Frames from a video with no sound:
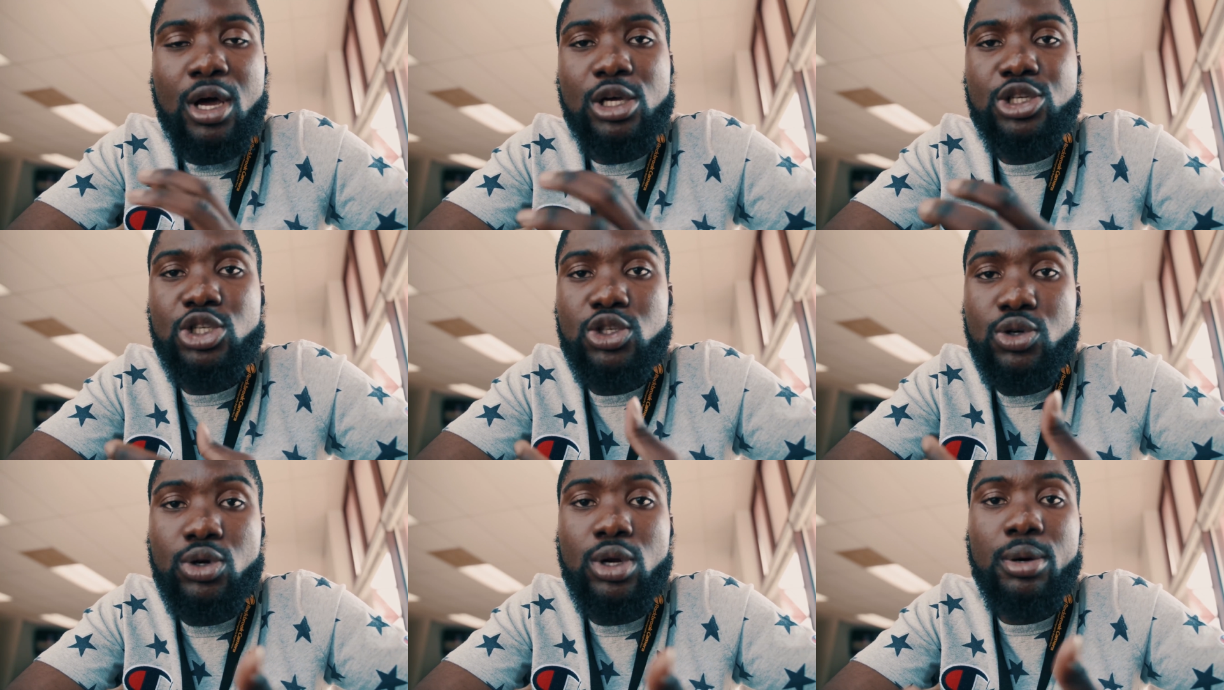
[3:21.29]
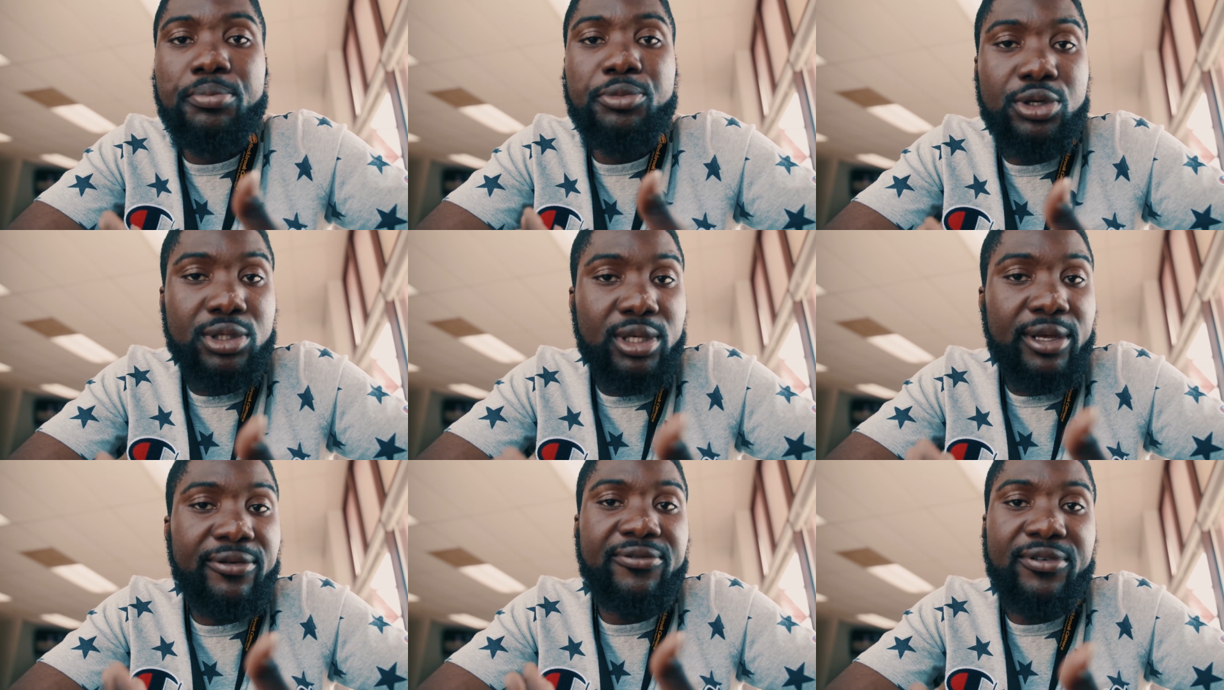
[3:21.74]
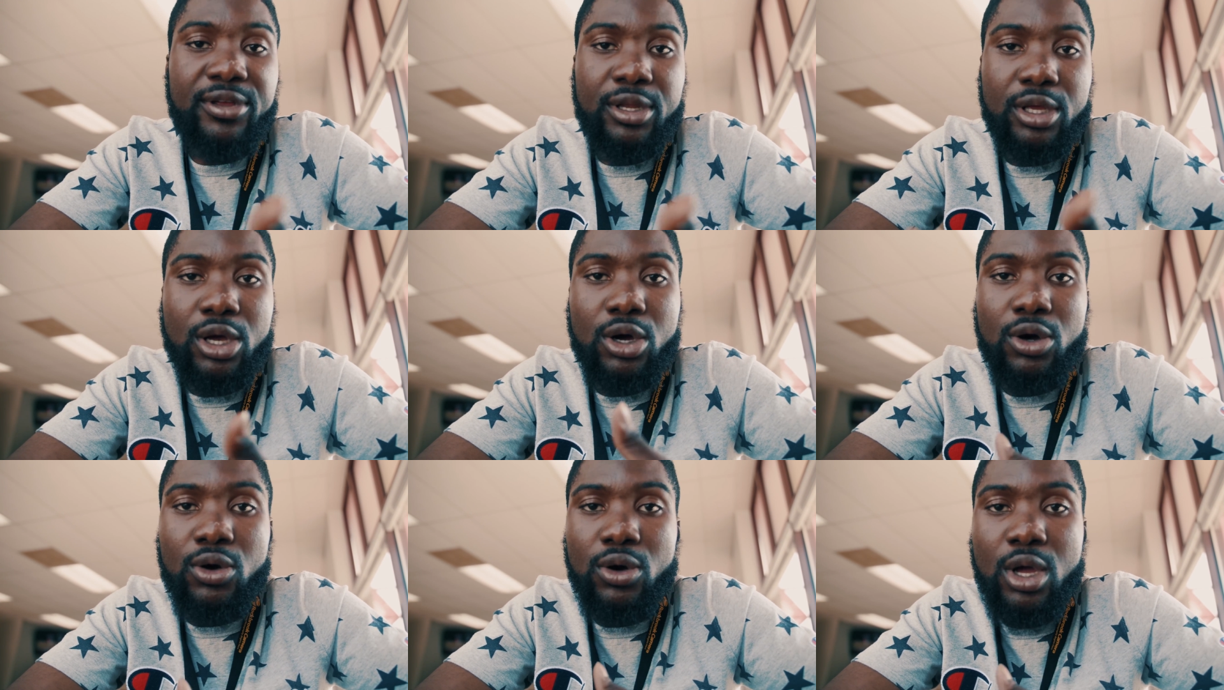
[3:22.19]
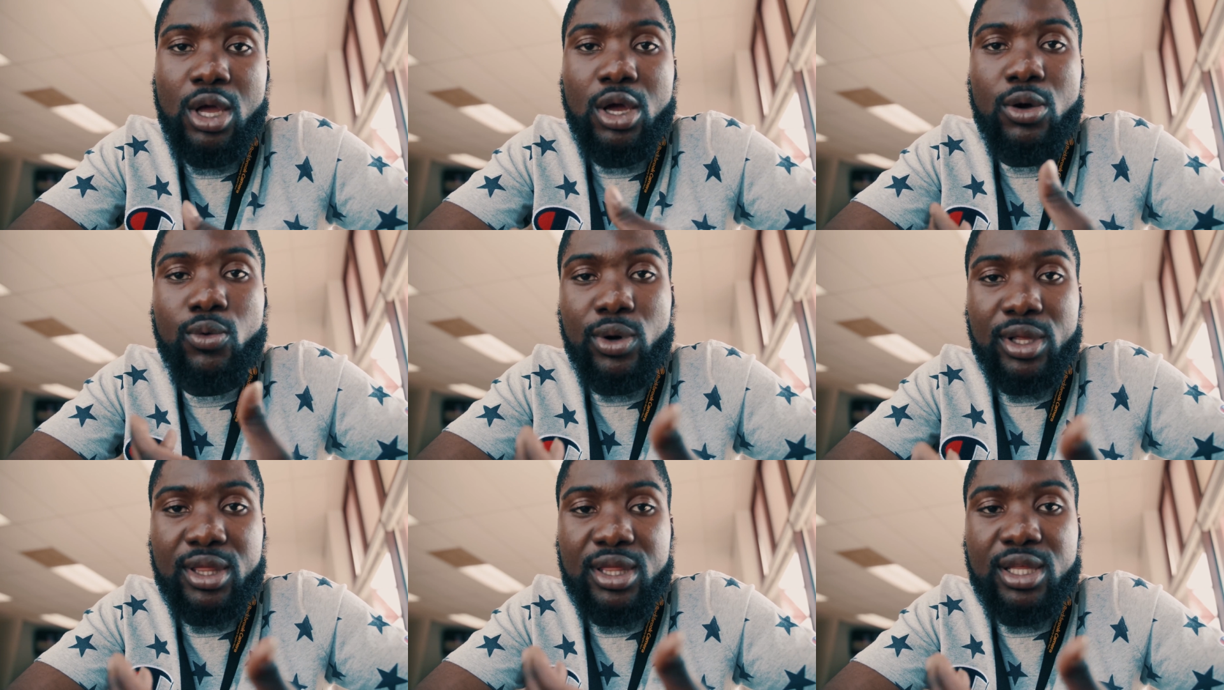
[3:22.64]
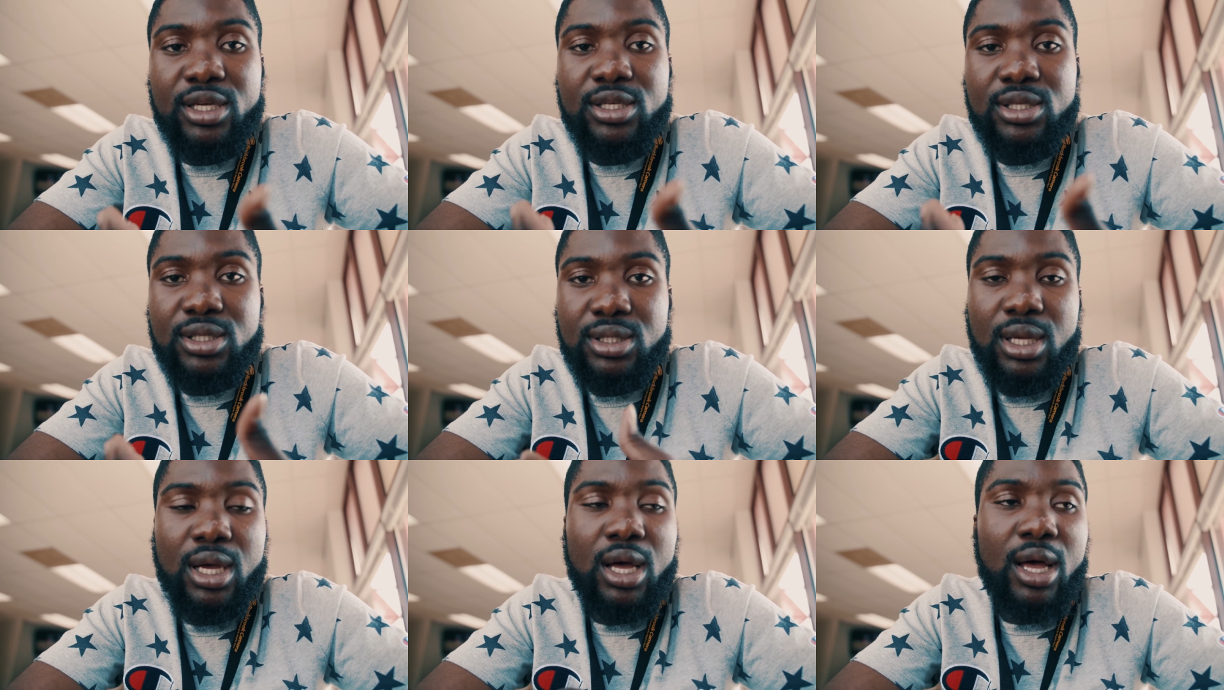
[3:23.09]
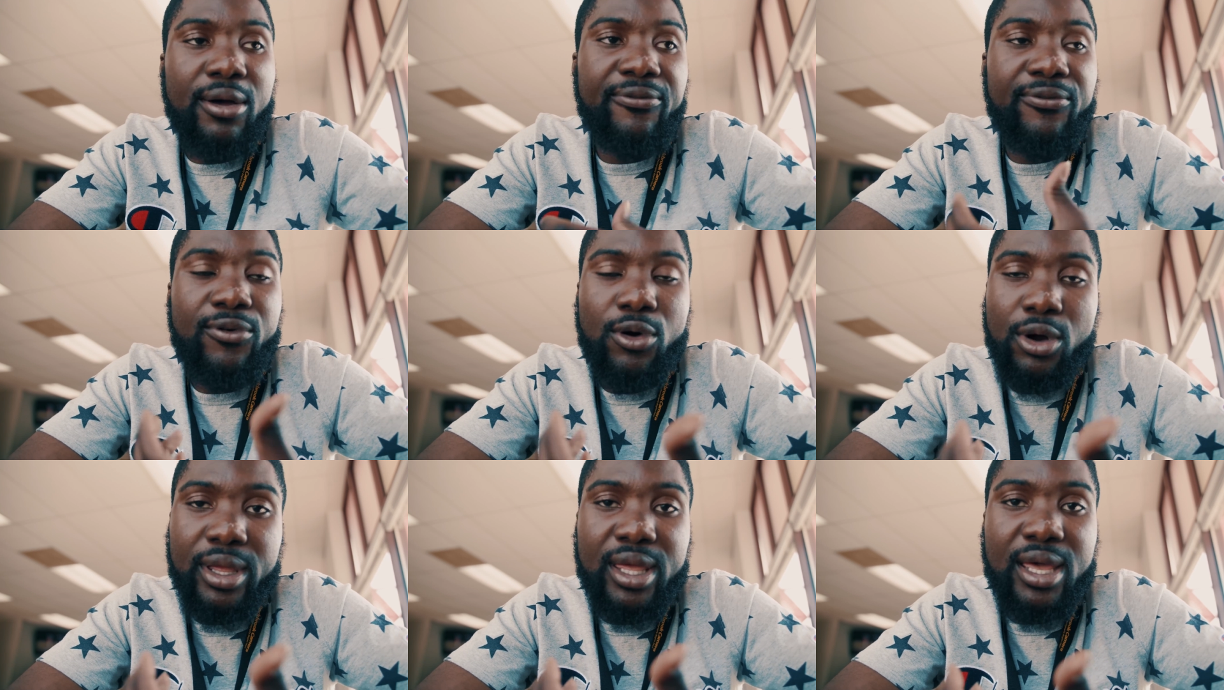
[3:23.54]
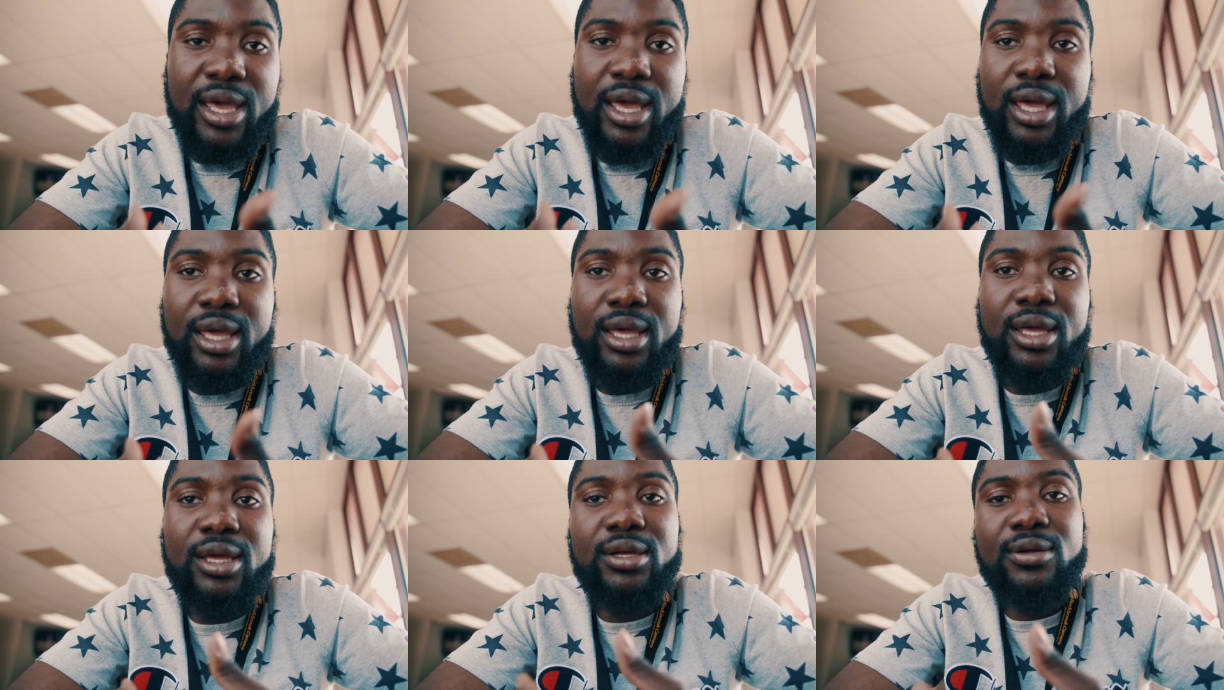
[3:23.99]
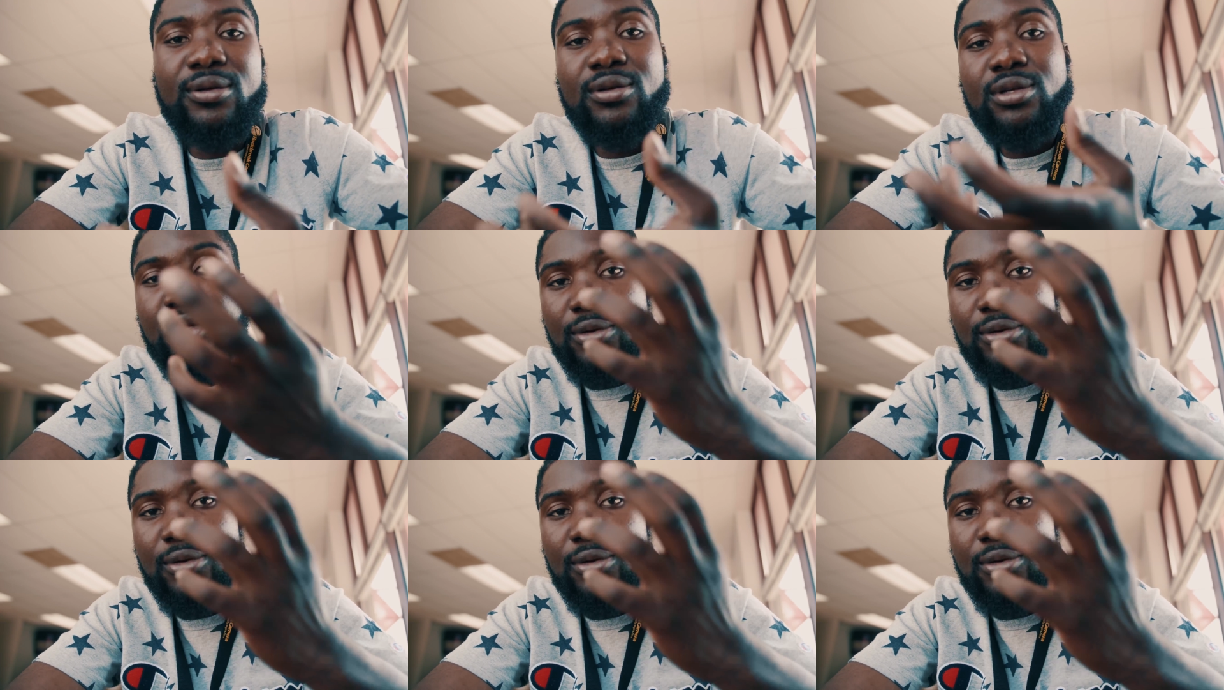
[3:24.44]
shoot a music video with this 4K,